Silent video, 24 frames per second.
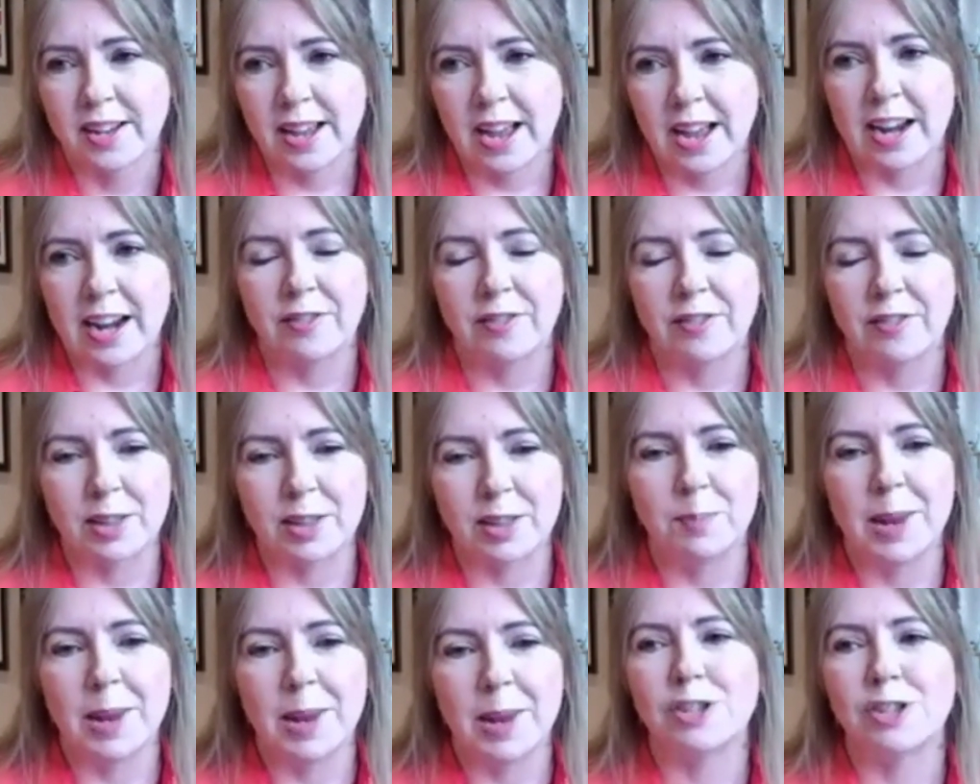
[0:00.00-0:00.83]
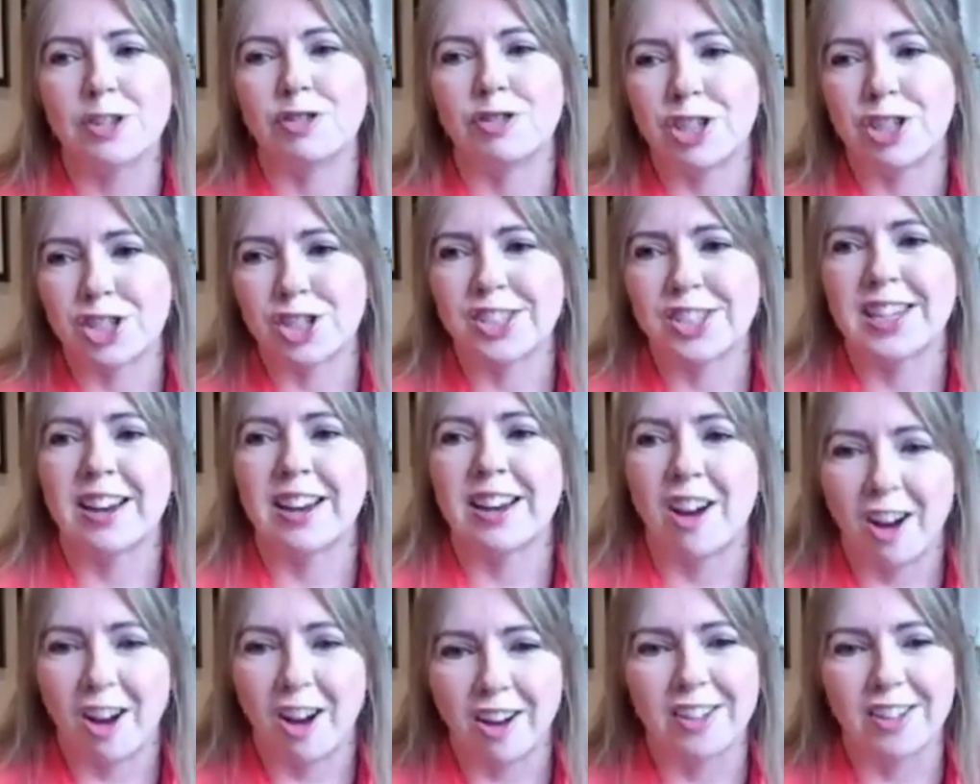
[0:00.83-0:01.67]
And I think the military just
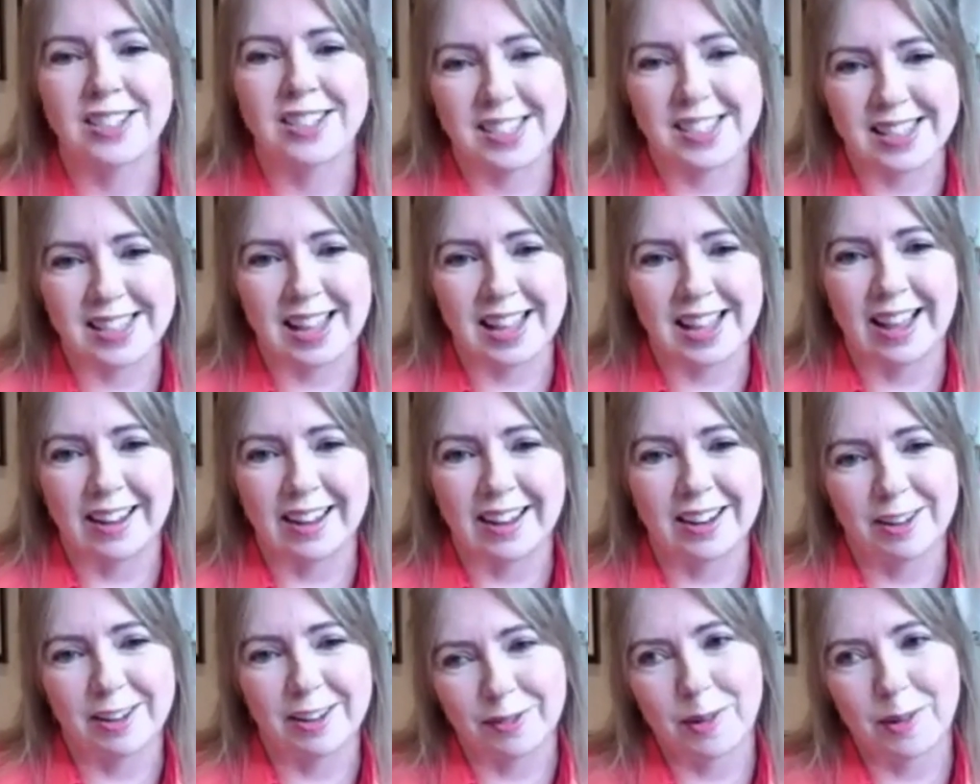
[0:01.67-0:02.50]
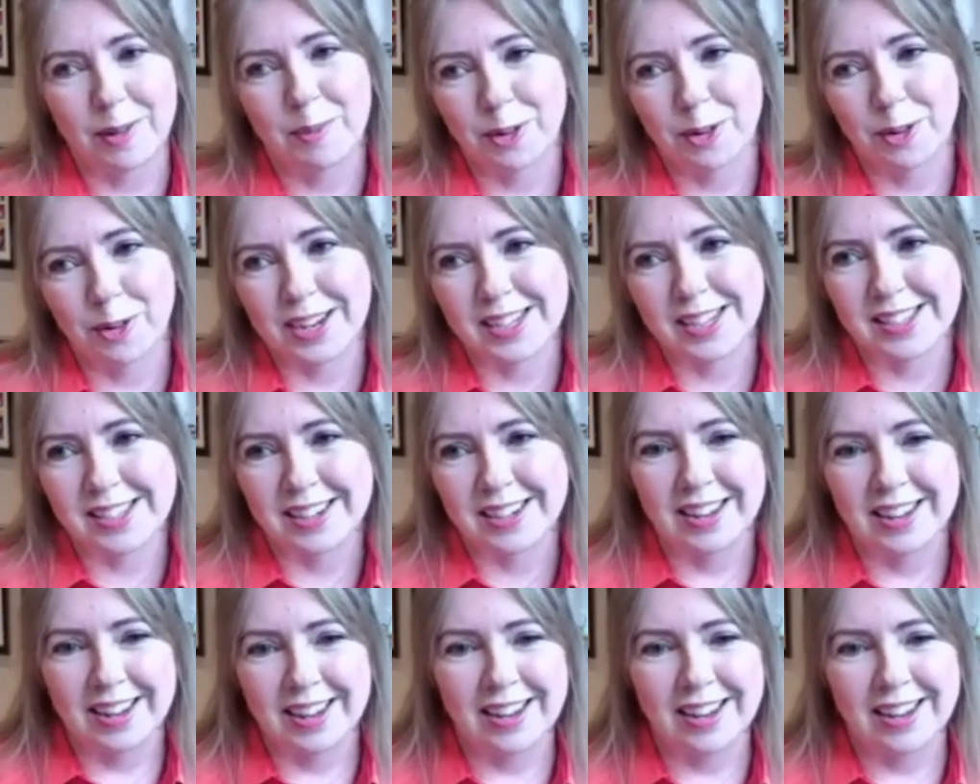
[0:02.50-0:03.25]
enhanced that, if I'm honest.